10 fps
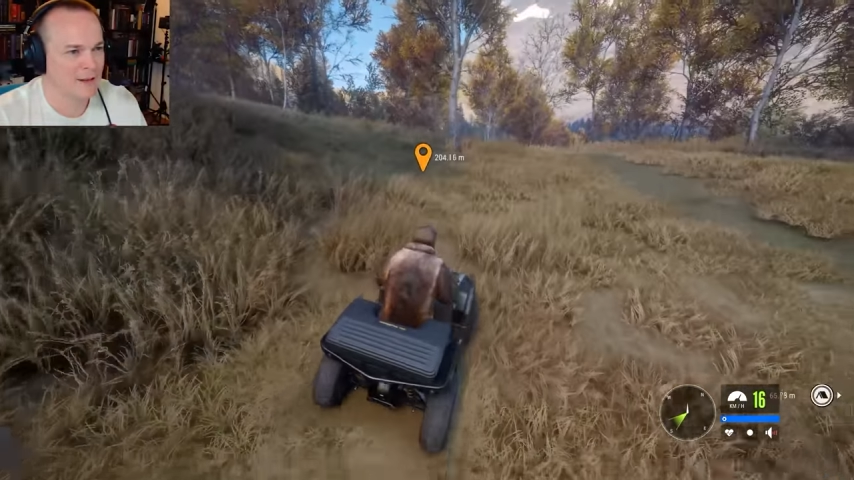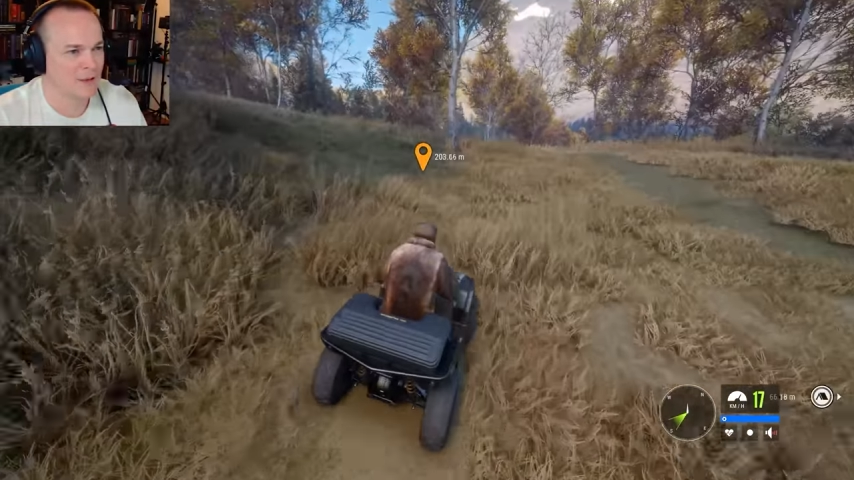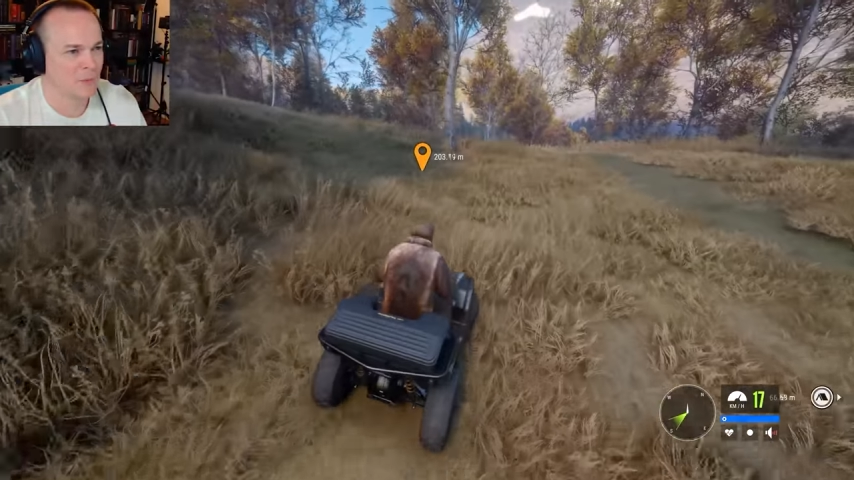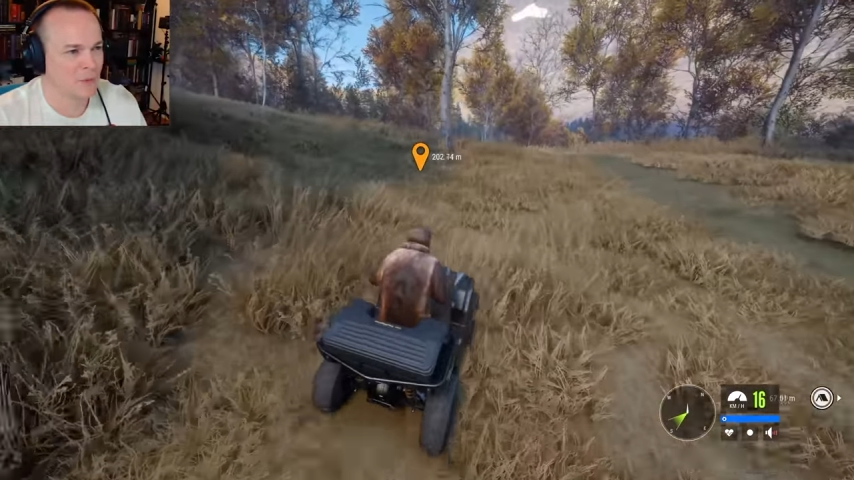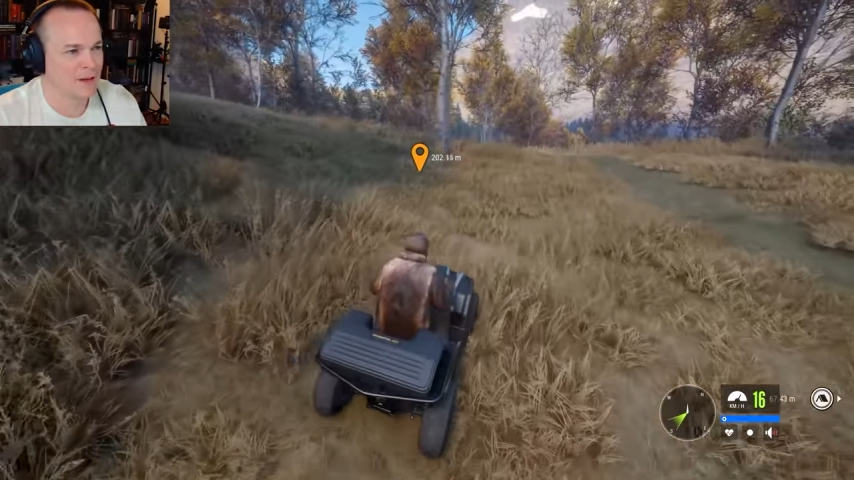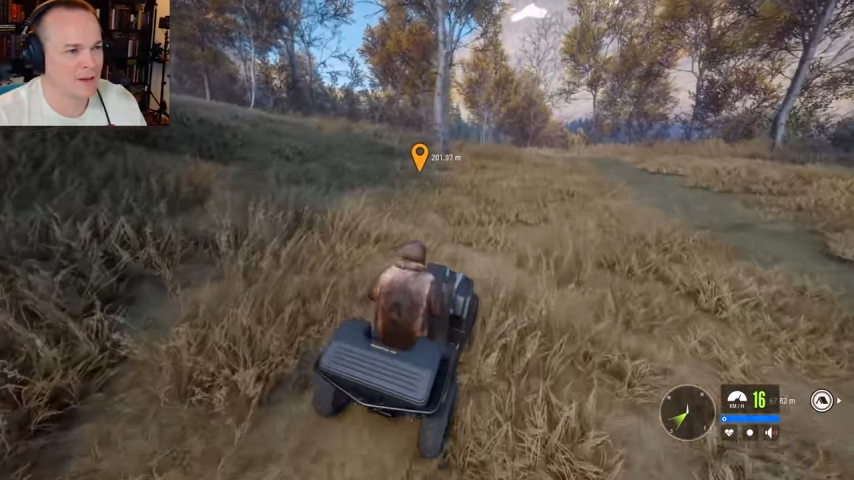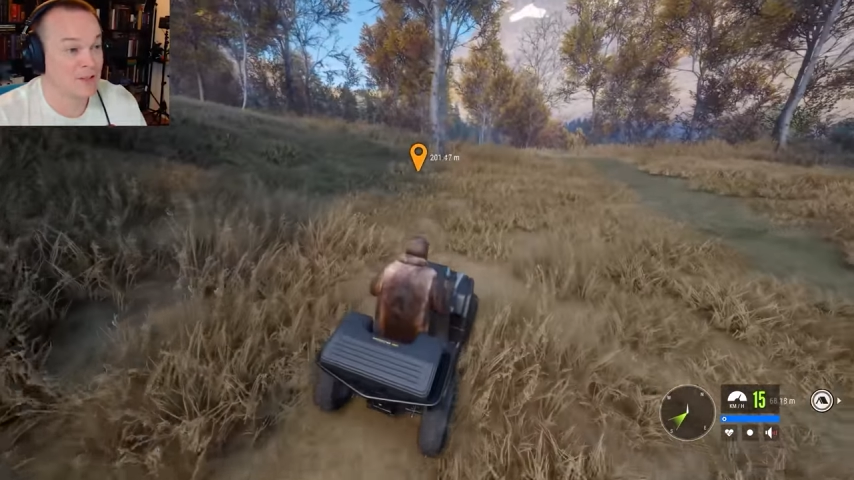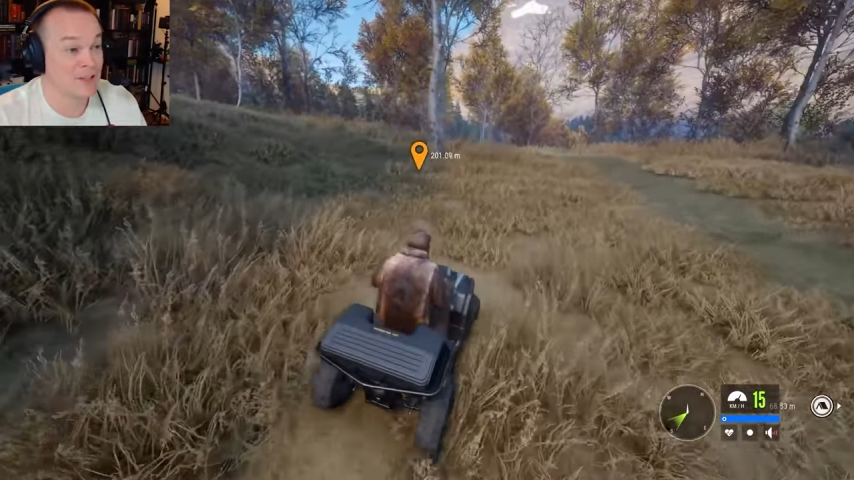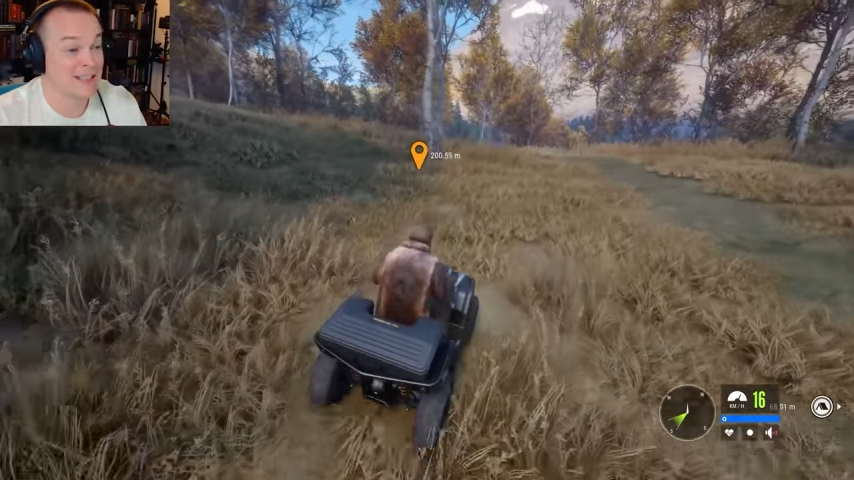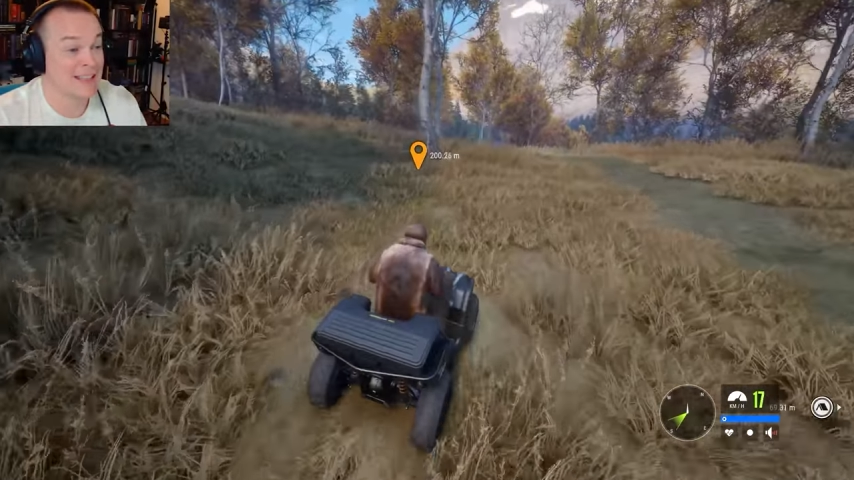Because we're going to
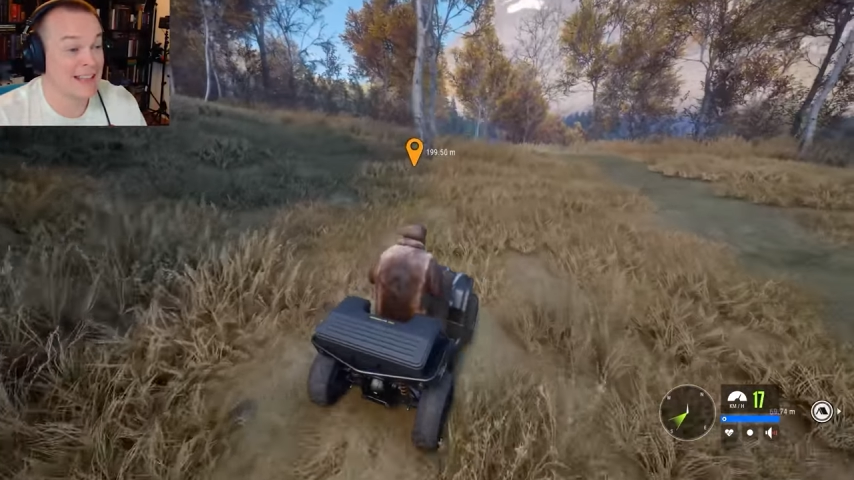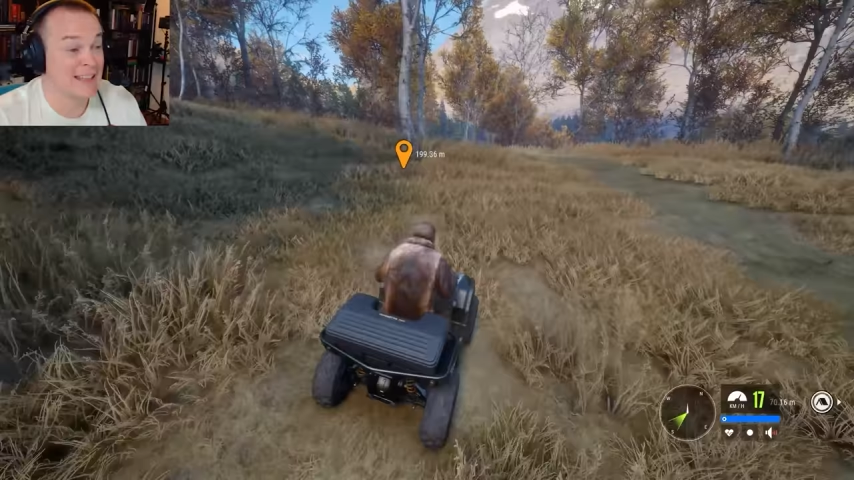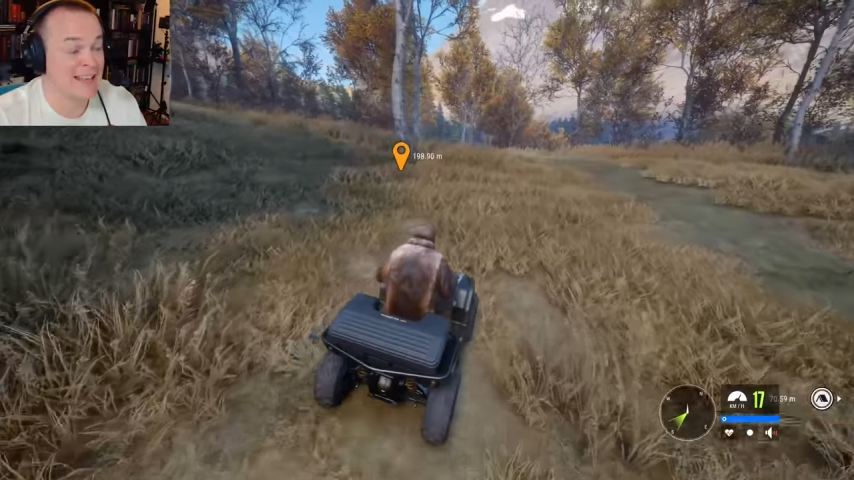just let